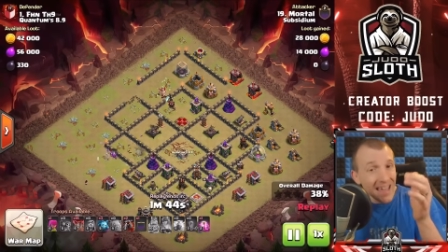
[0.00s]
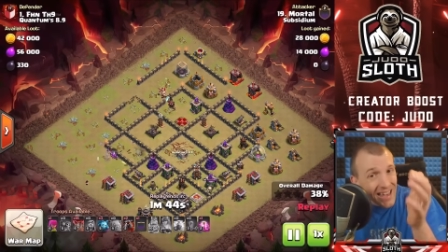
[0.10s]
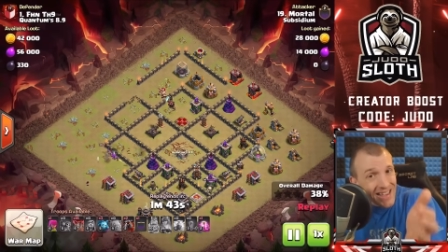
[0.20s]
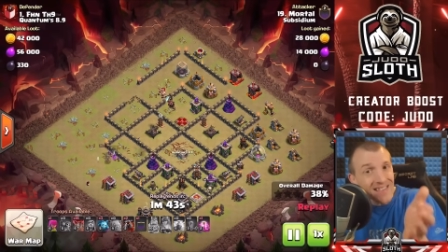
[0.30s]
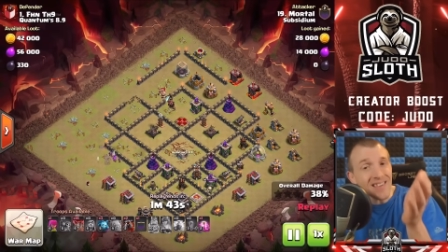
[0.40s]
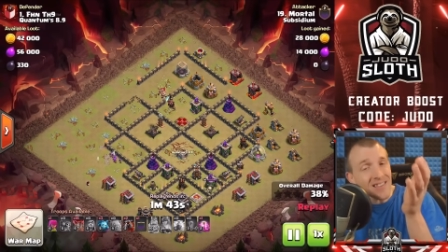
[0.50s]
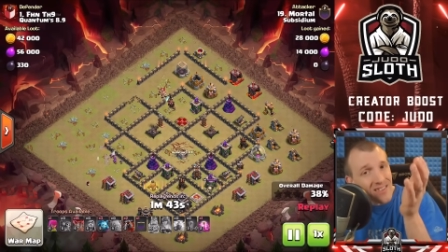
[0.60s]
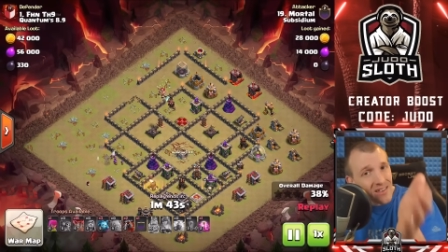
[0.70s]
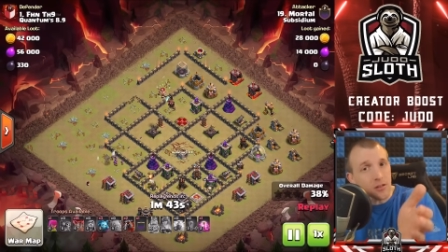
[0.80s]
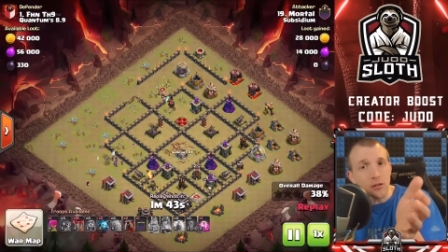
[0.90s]
is
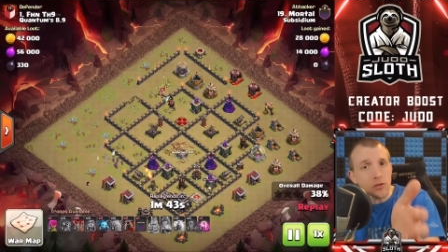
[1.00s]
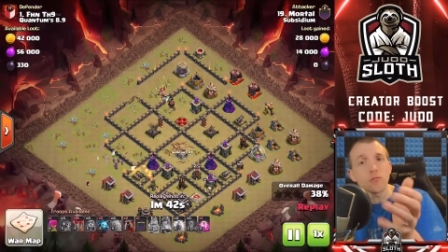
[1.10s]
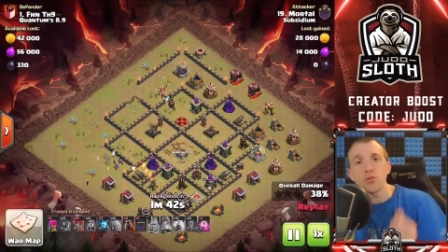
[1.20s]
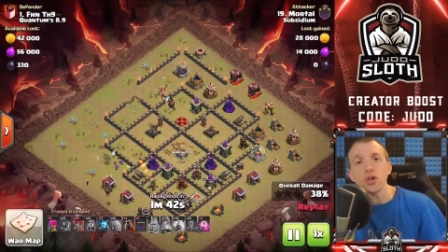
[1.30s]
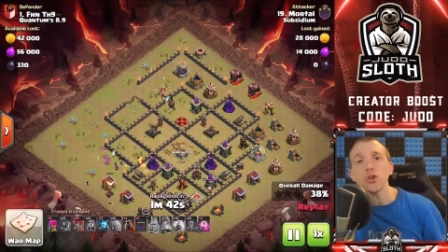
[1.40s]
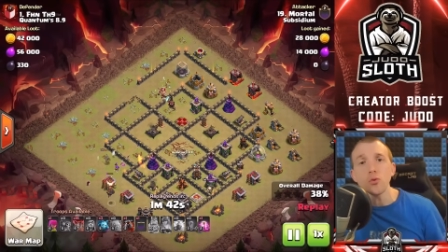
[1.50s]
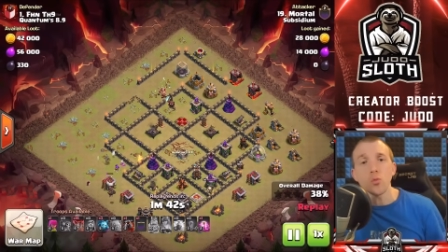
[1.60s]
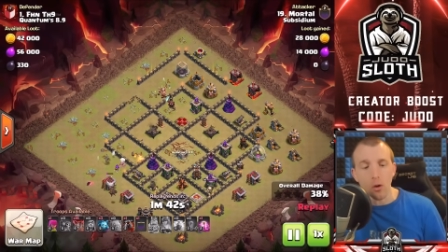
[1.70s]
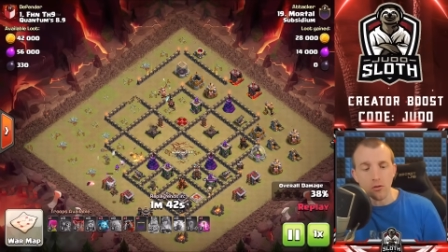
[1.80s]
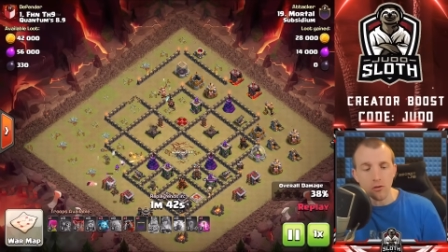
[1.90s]
still something you
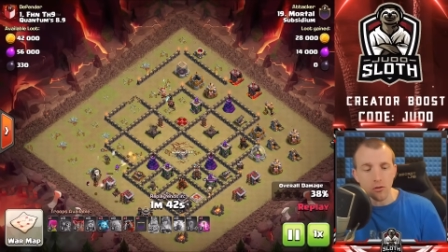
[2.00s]
want